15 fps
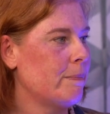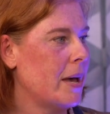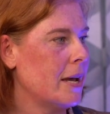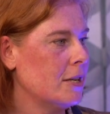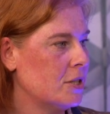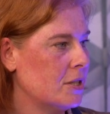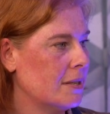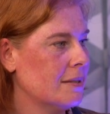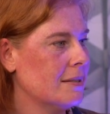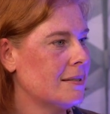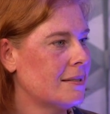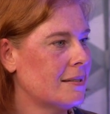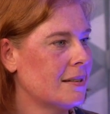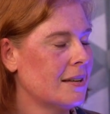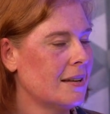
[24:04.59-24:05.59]

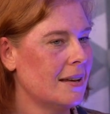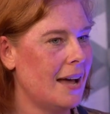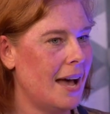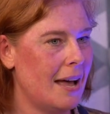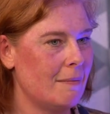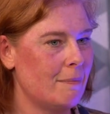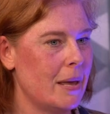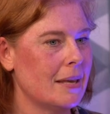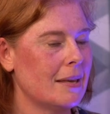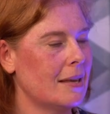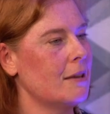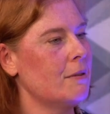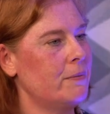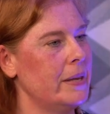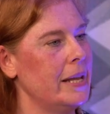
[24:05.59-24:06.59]
patience and
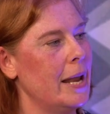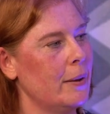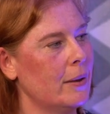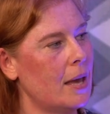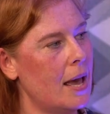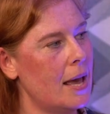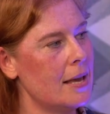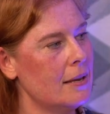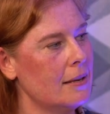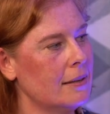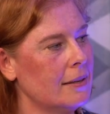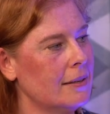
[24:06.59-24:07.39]
making it feel okay,